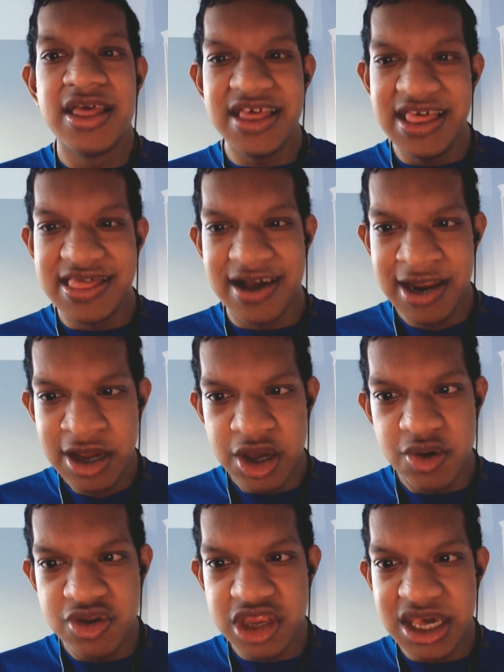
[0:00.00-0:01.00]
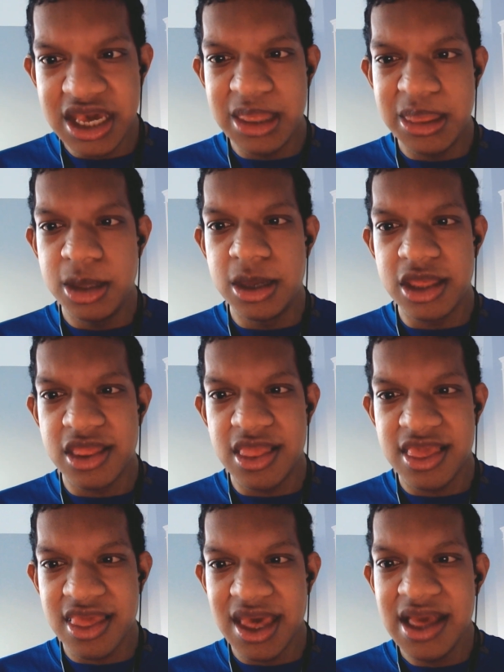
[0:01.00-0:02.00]
He started coaching in two thousand
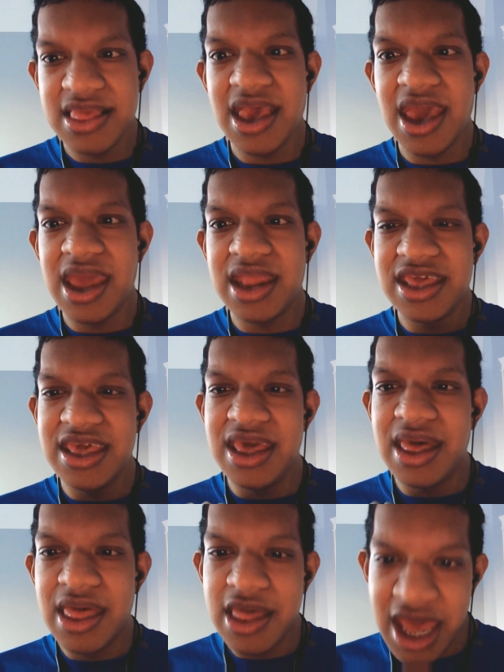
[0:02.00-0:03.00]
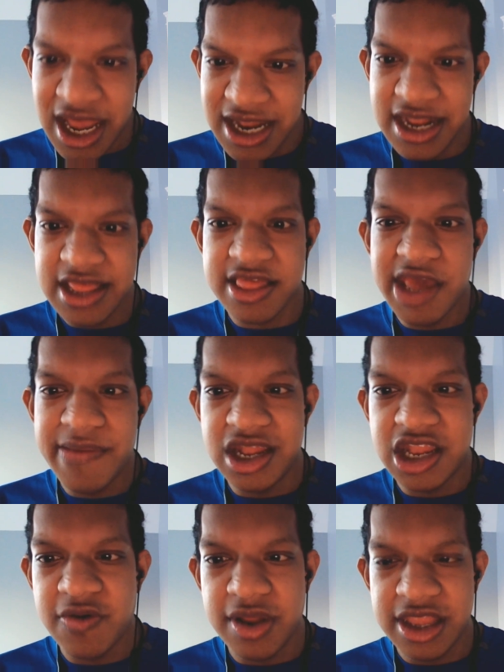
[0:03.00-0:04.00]
six and he ended his time at
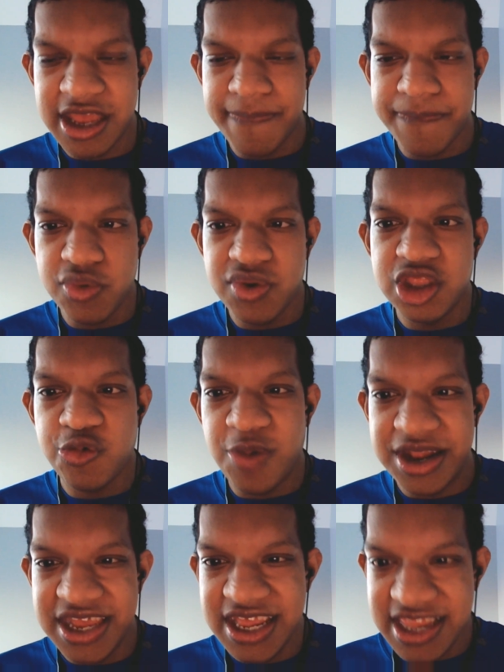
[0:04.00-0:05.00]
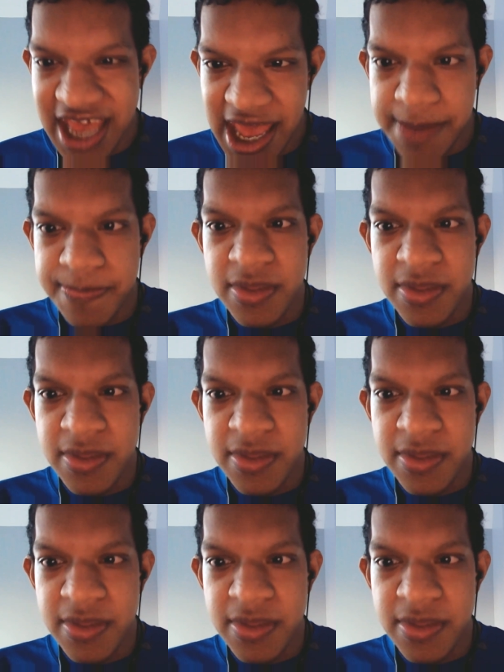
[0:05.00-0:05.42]
Temple in twenty ten.